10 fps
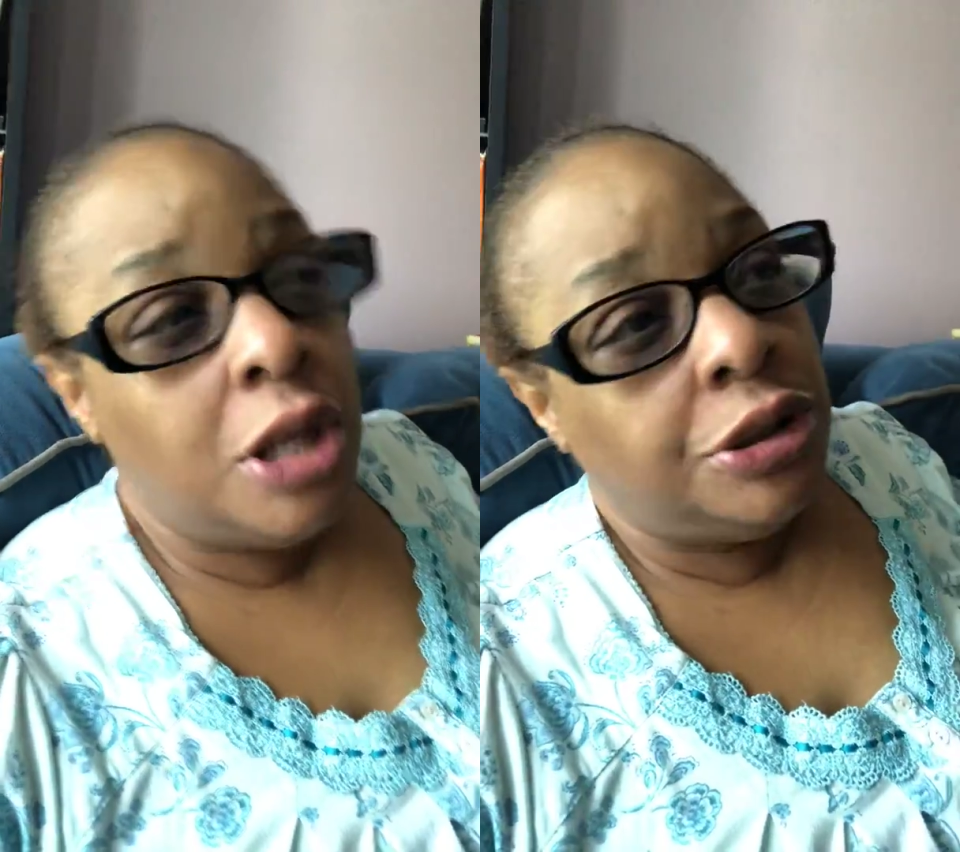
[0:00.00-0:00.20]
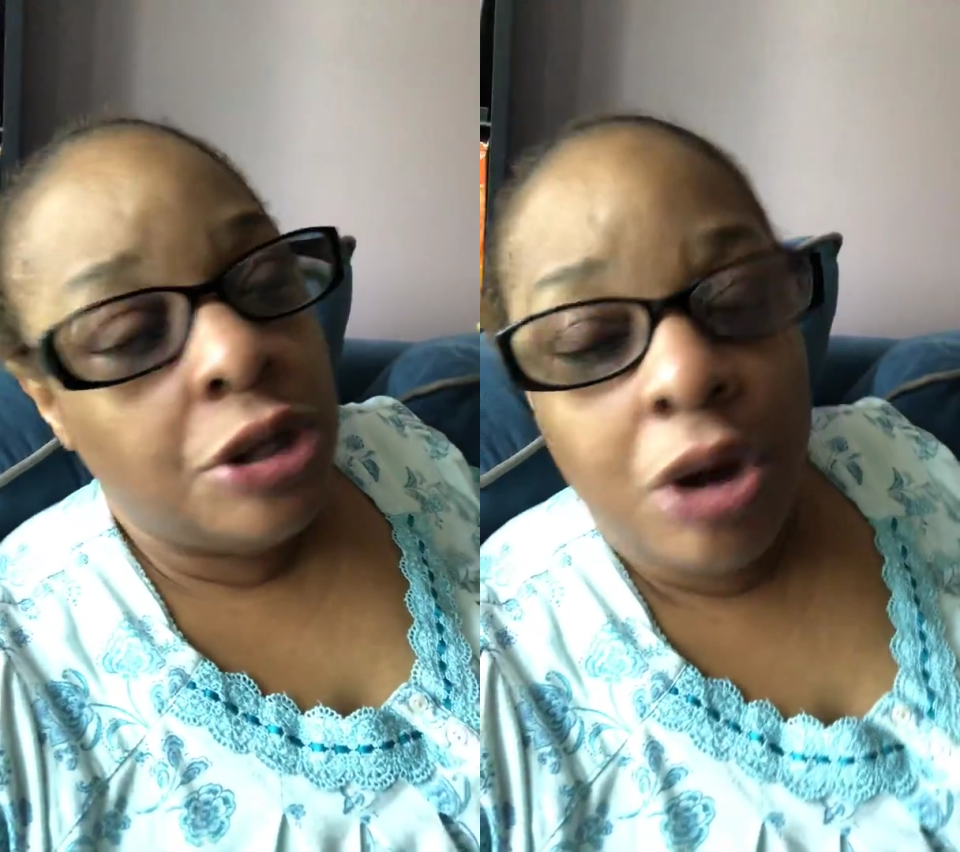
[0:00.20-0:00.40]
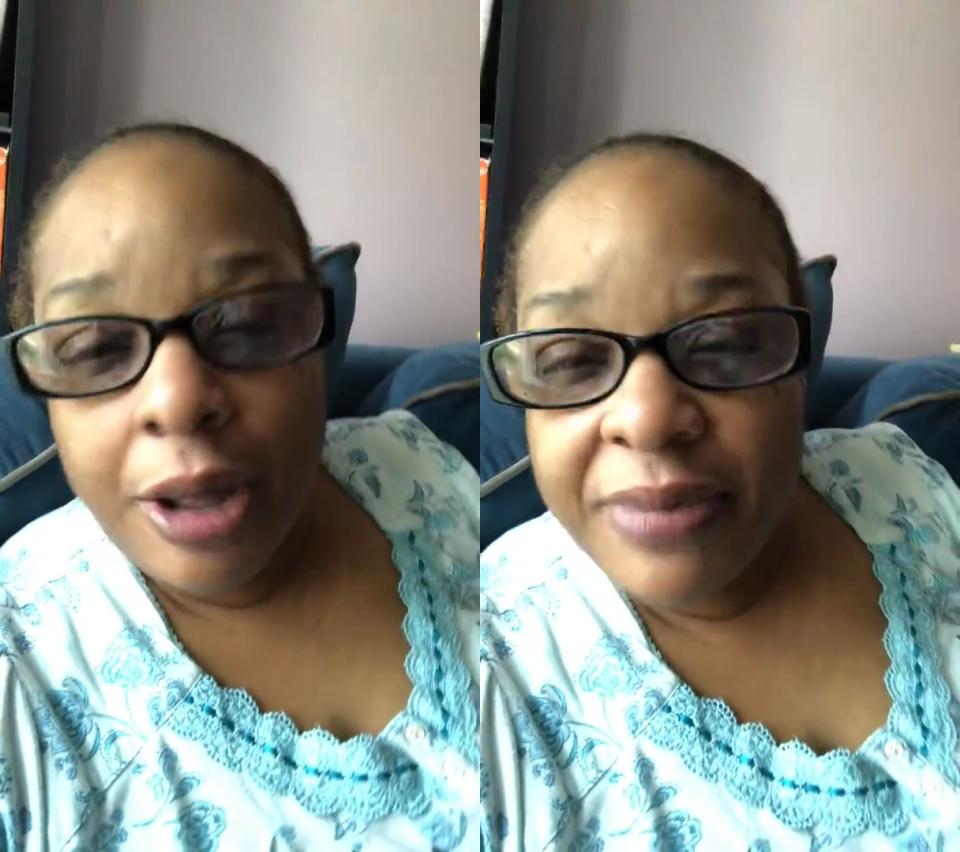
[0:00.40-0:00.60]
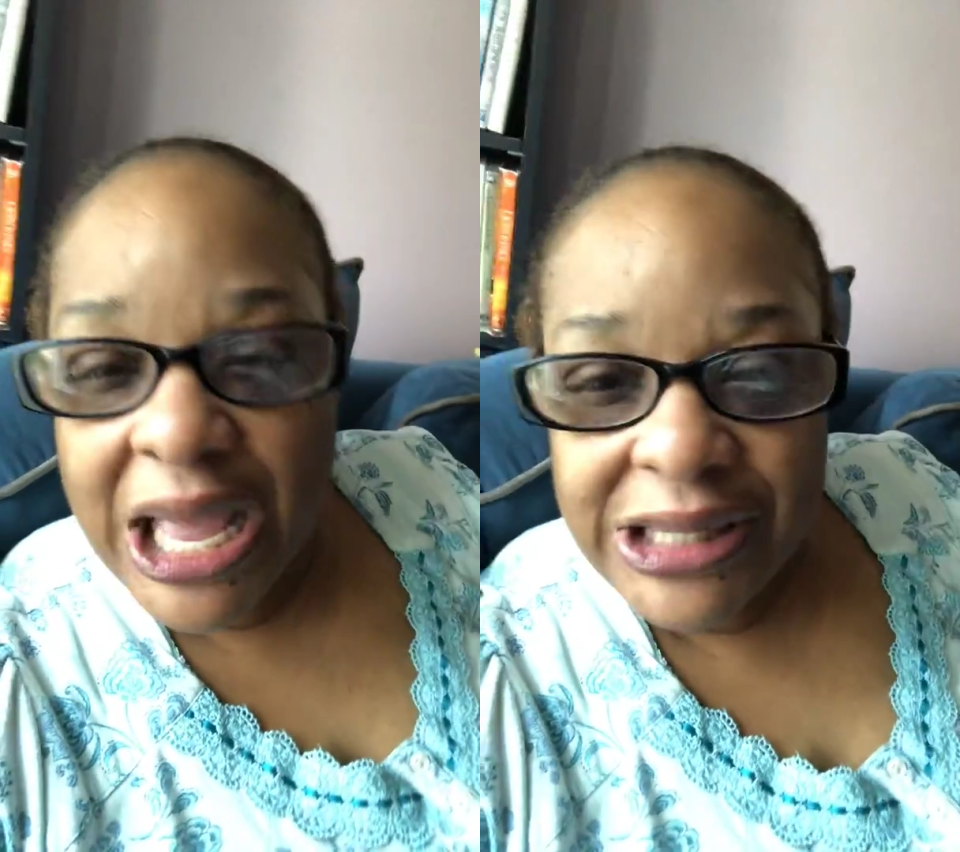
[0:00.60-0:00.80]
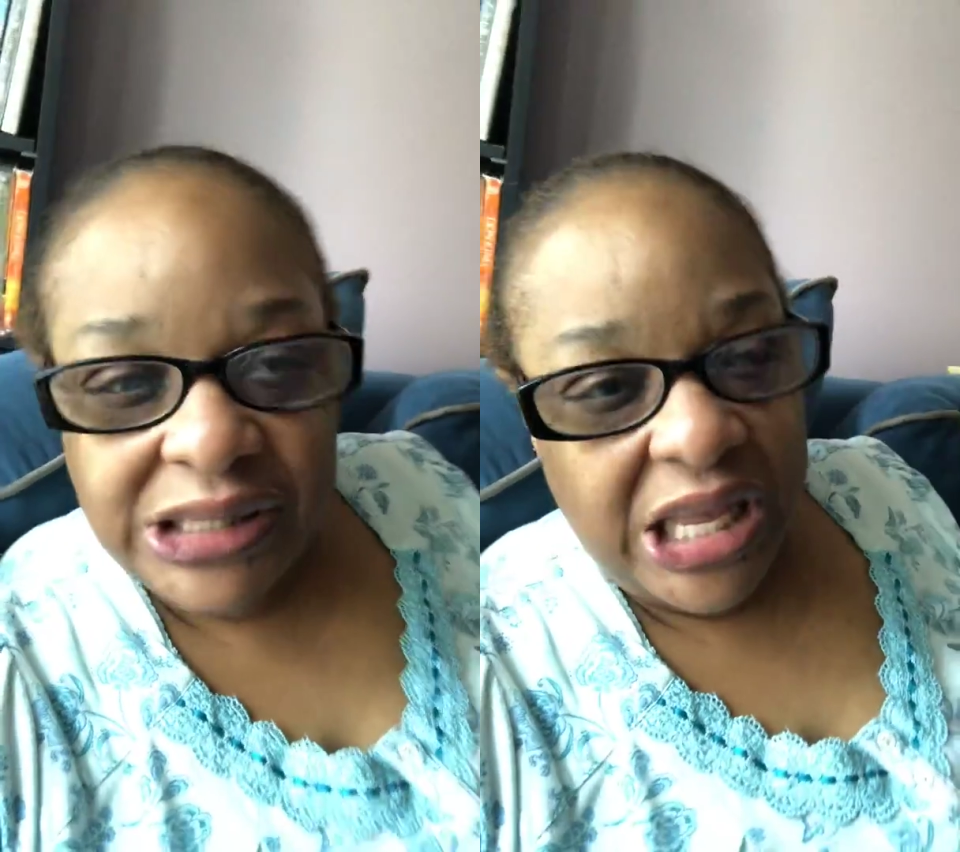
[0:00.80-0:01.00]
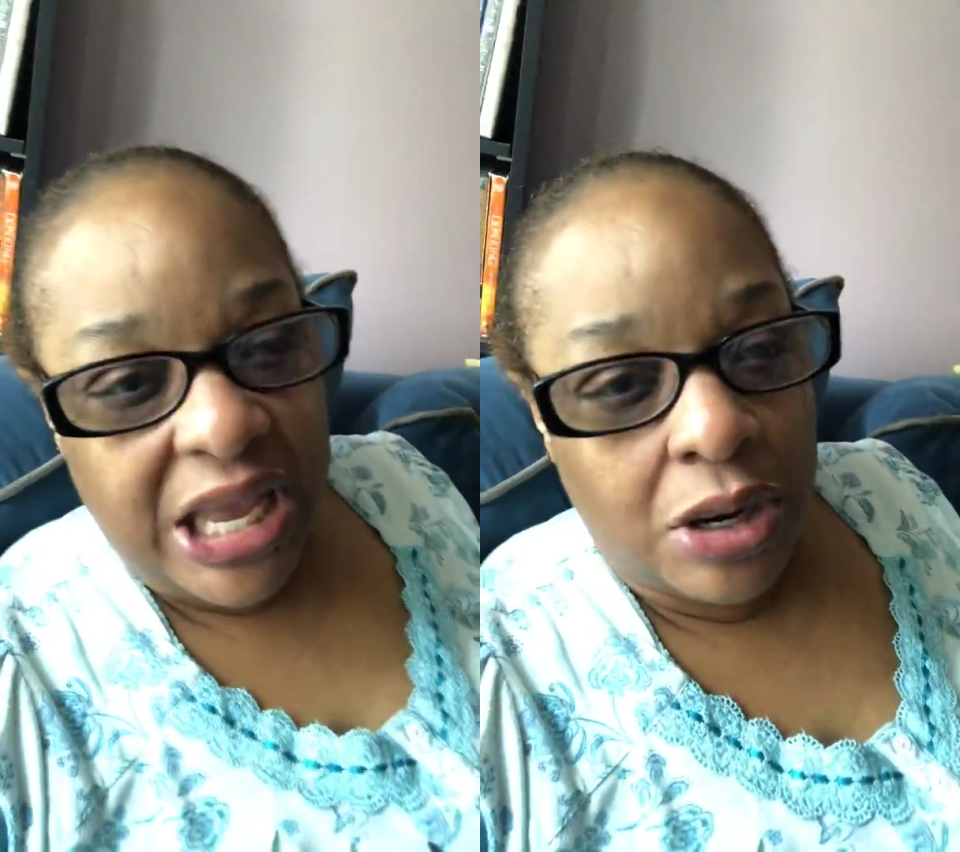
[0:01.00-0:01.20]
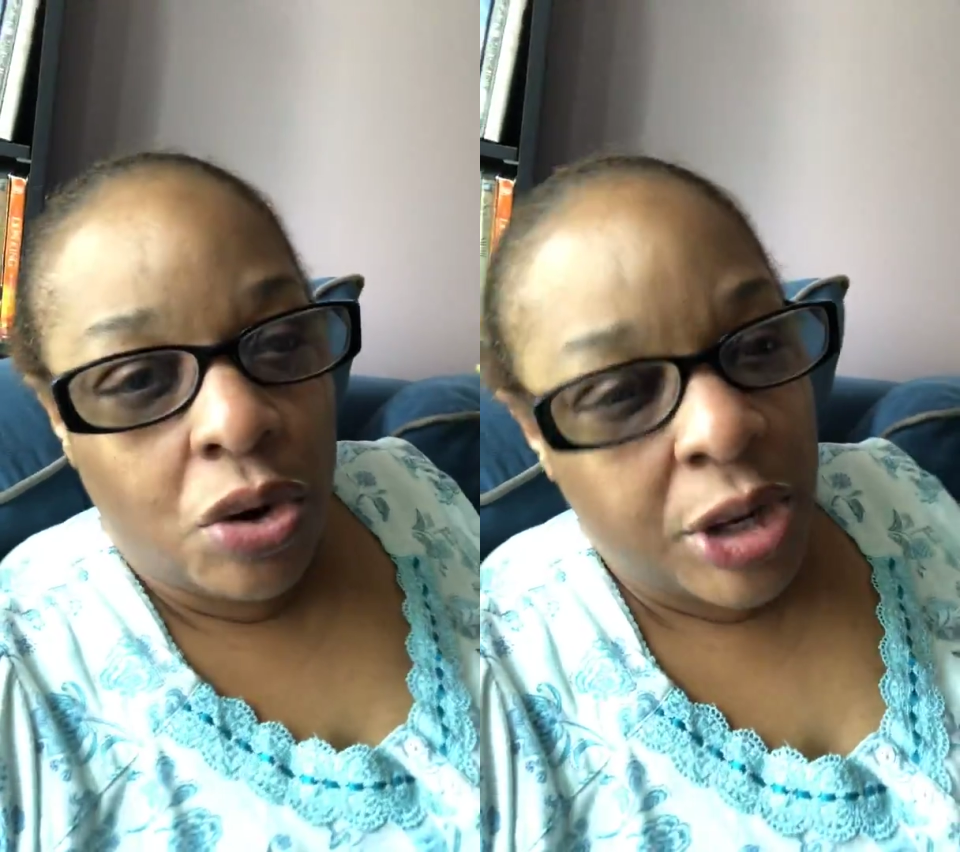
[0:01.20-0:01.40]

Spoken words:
No, I'm not saying go